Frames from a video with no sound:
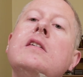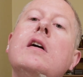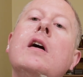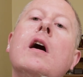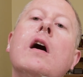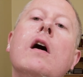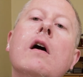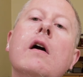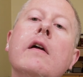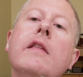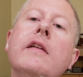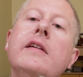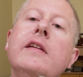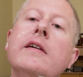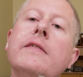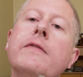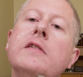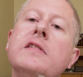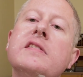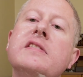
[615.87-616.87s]
are the
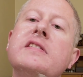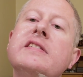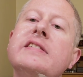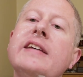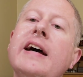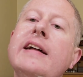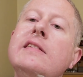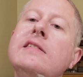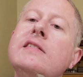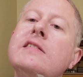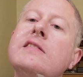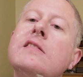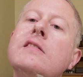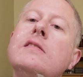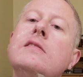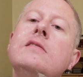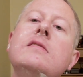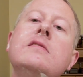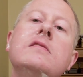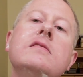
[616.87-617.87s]
different scents
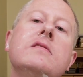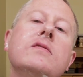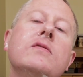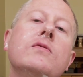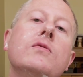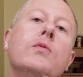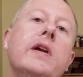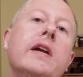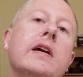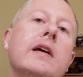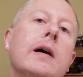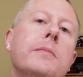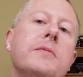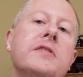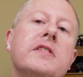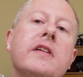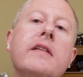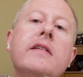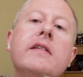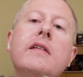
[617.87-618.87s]
when it comes
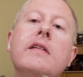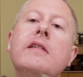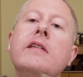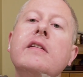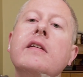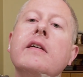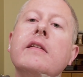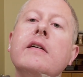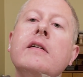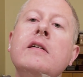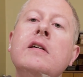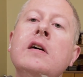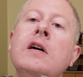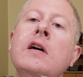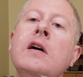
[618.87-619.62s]
to the